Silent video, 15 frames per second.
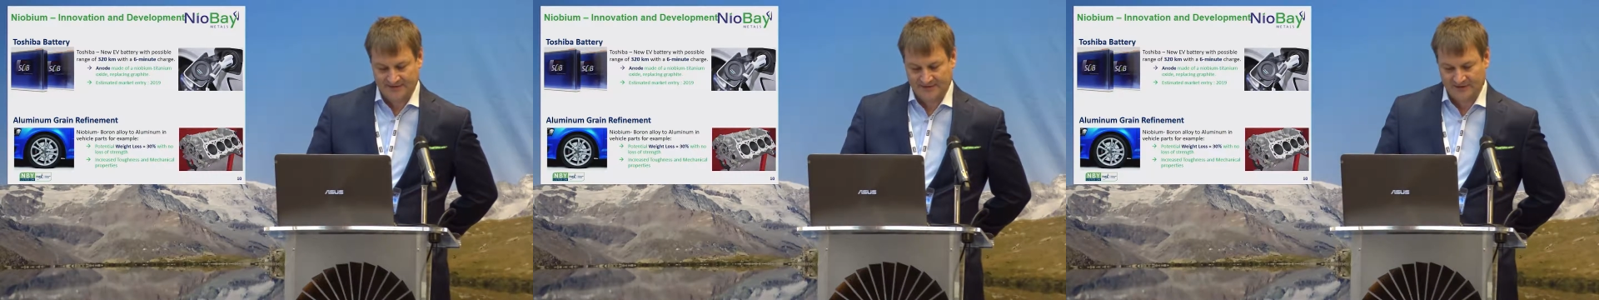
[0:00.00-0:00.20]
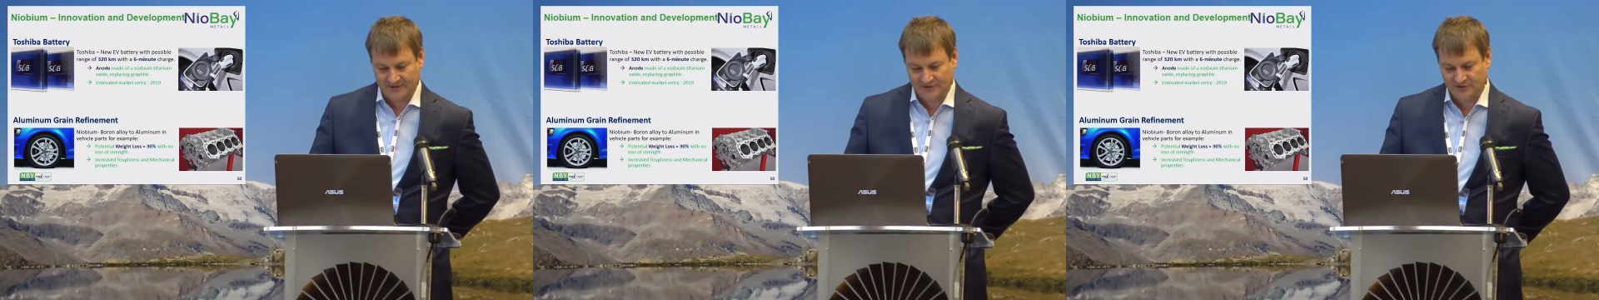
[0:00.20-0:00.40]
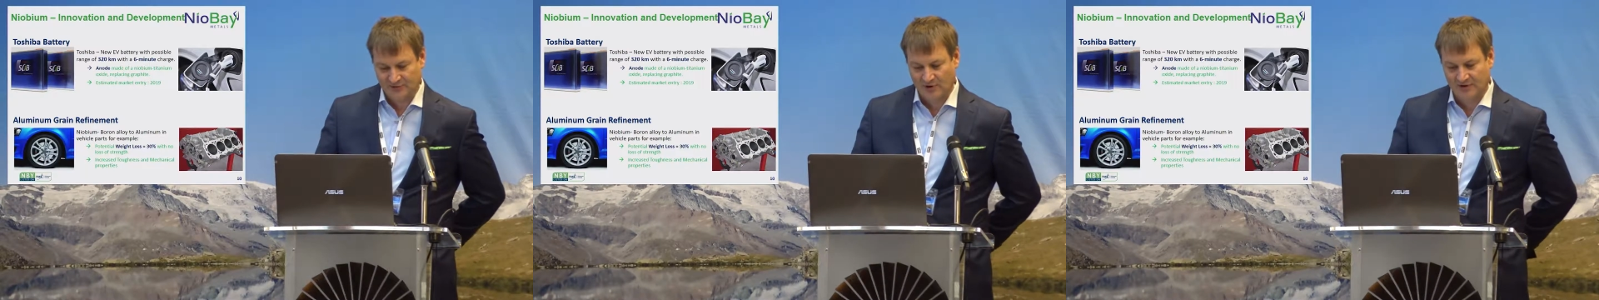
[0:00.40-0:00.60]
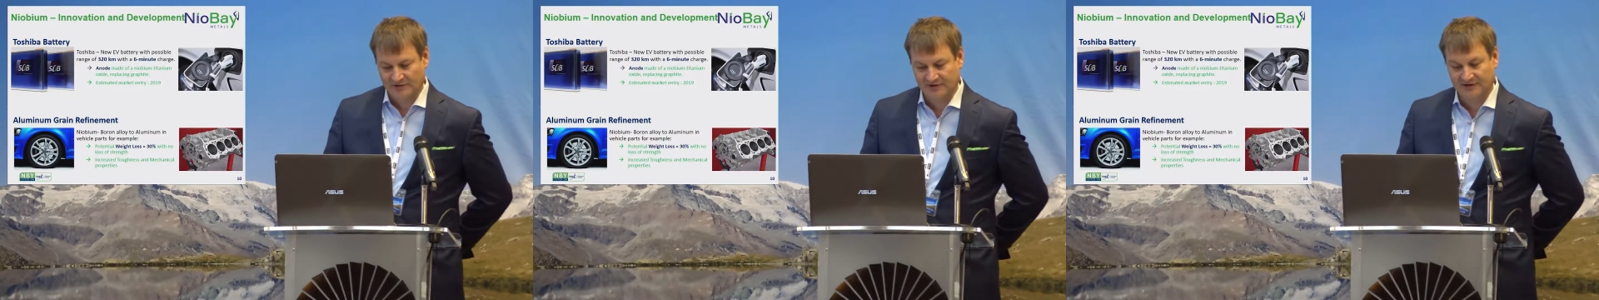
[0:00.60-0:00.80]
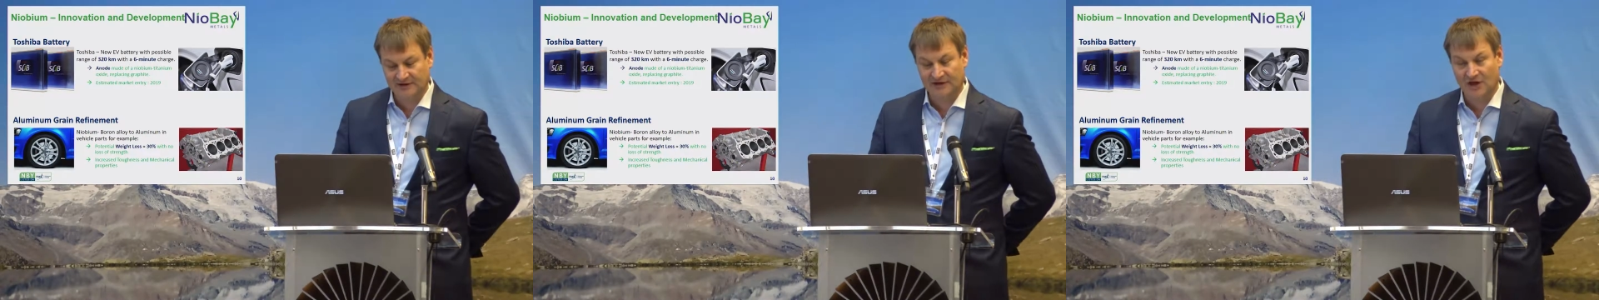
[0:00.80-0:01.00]

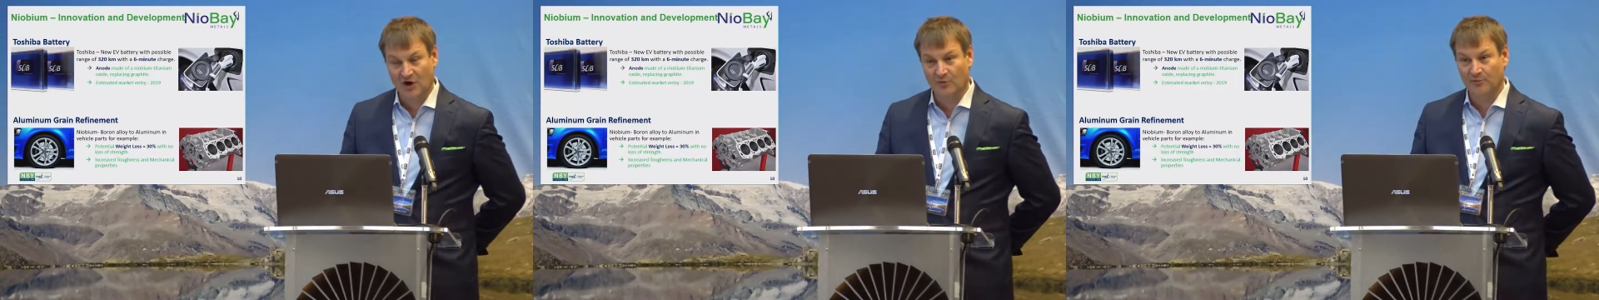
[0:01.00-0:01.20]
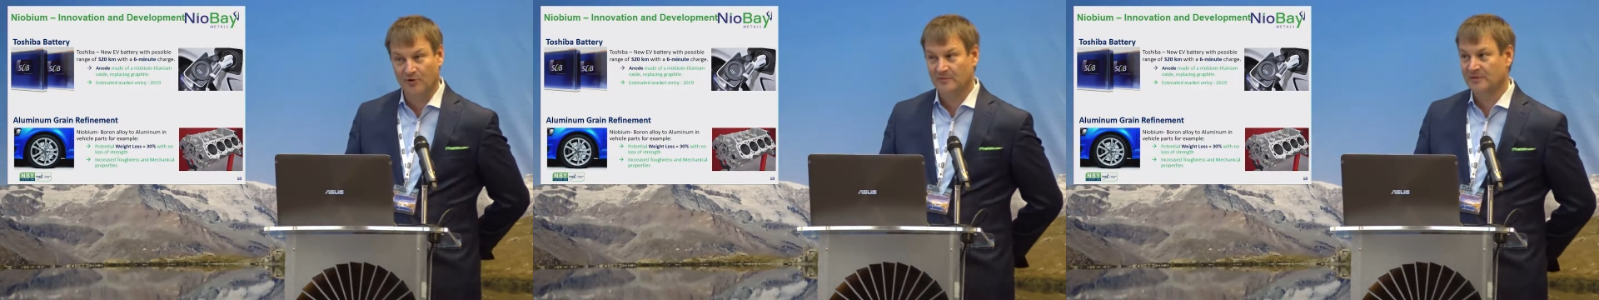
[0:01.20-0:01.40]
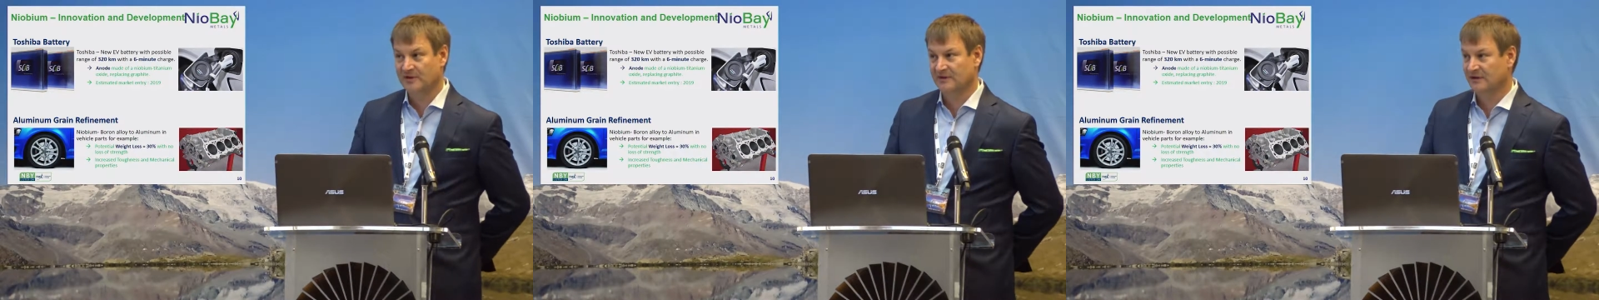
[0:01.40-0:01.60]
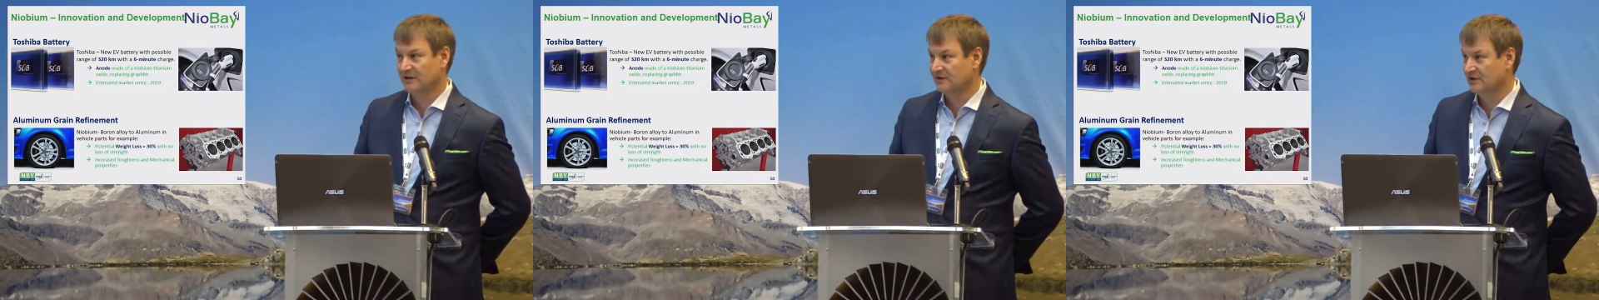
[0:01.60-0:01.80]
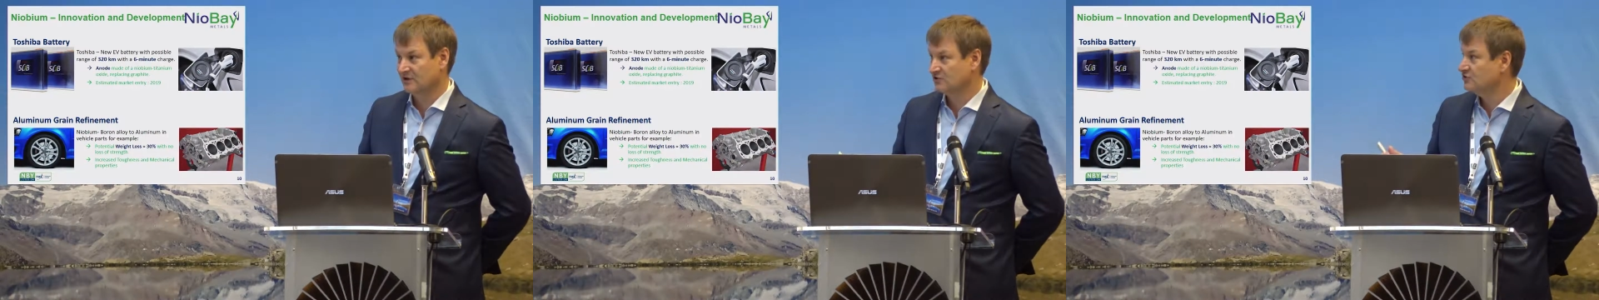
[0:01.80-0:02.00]
surrounding the niobium, and
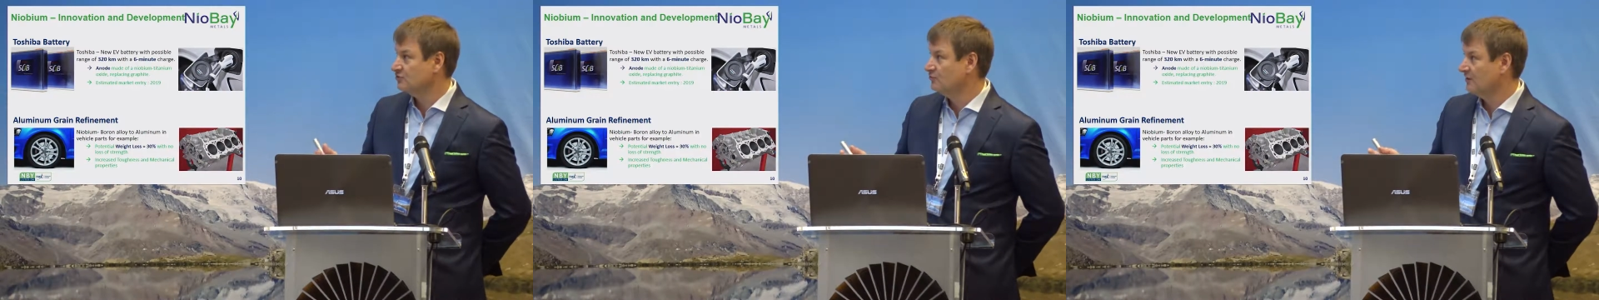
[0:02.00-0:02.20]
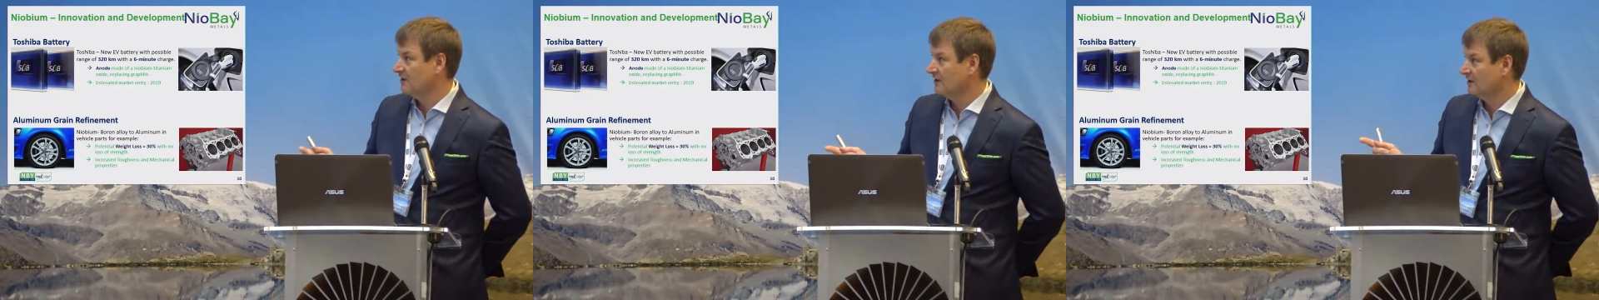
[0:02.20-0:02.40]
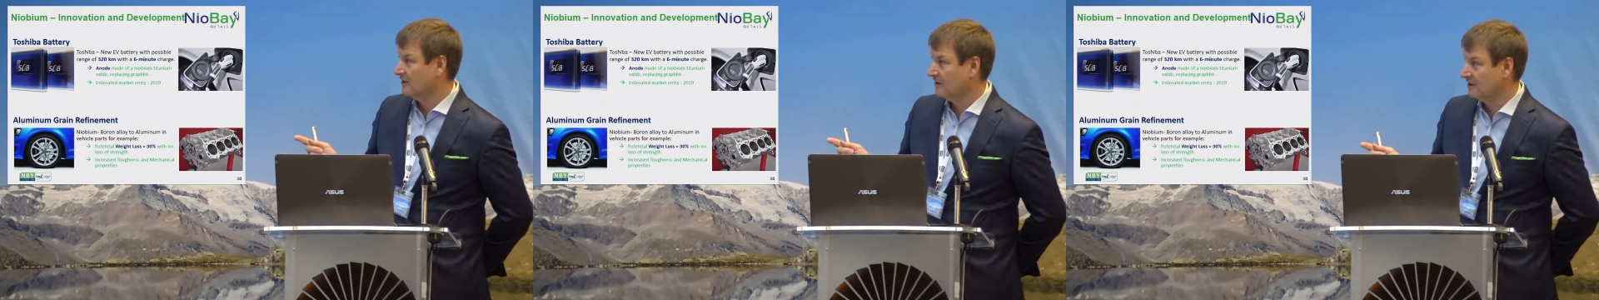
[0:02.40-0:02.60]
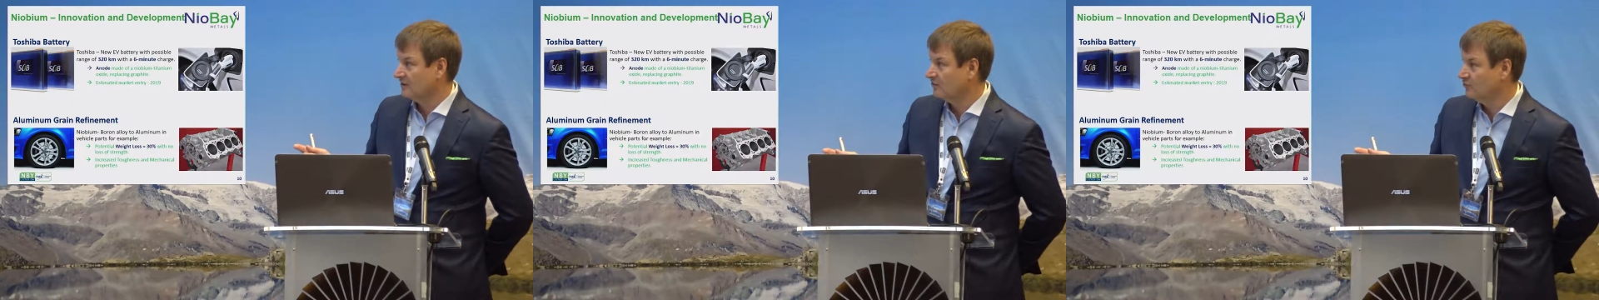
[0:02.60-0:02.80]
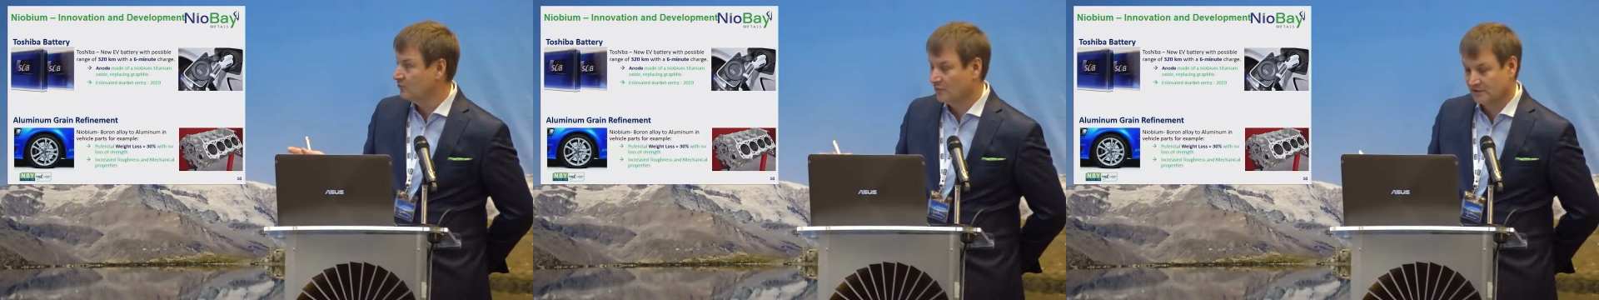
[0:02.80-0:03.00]
there's
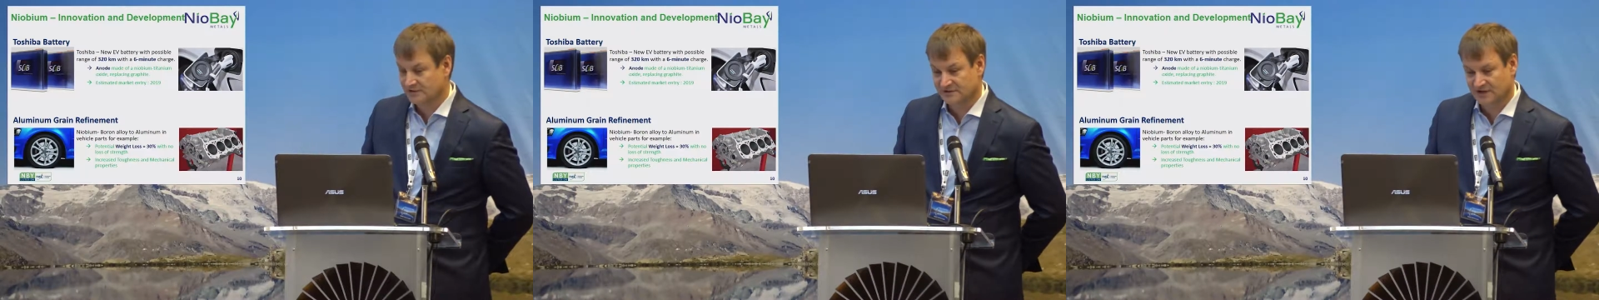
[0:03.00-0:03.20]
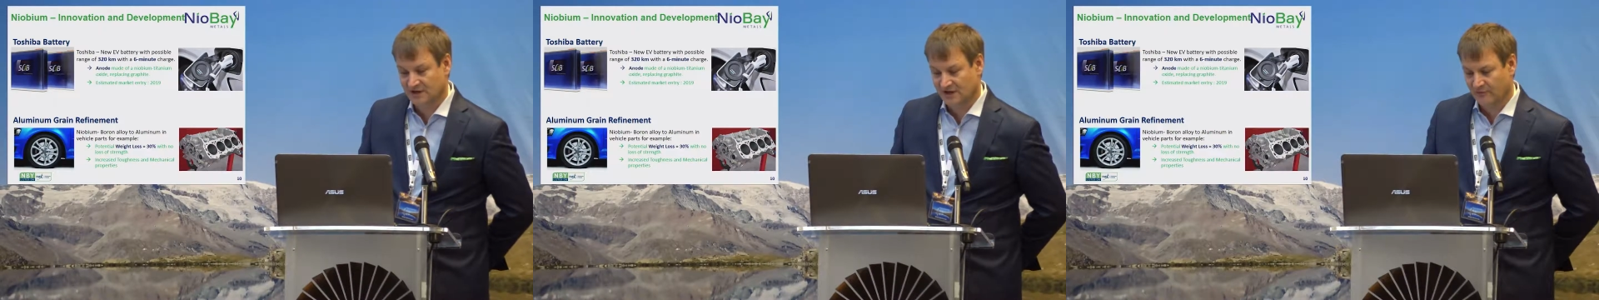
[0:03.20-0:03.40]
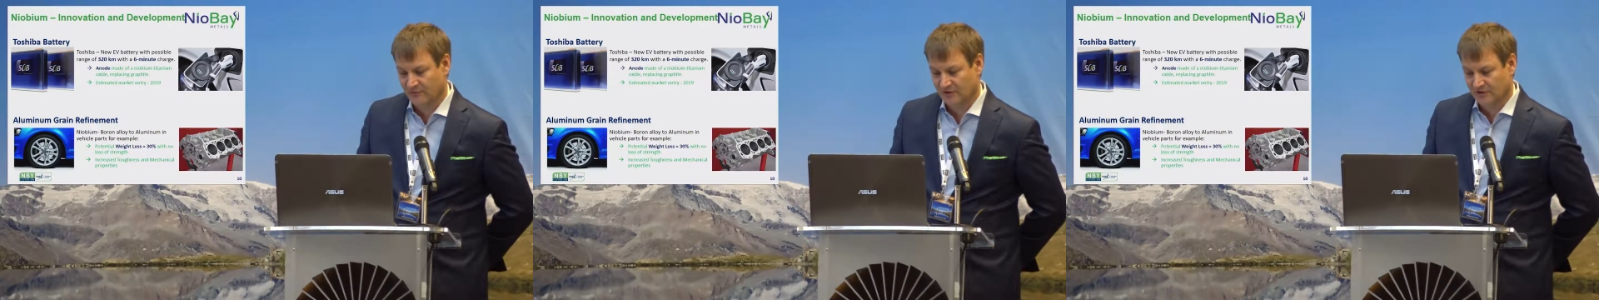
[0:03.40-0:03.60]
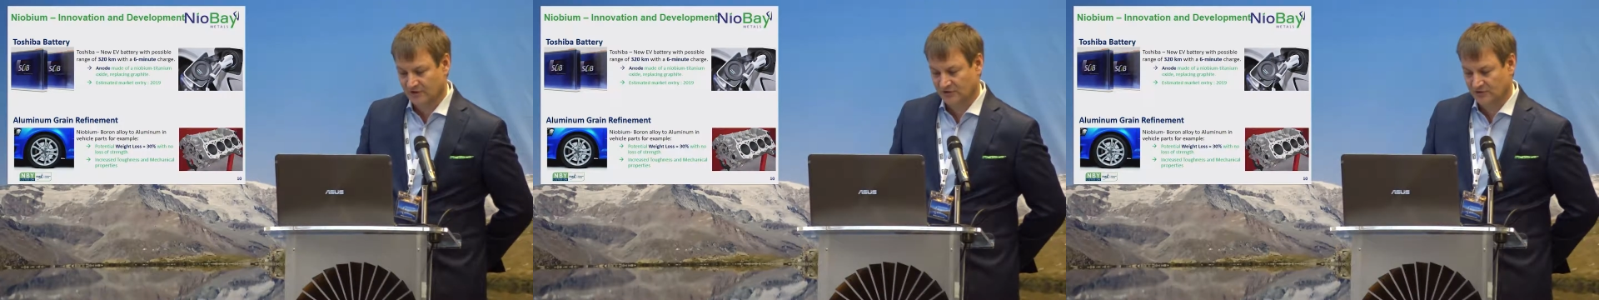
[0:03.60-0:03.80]
two ones that I wanted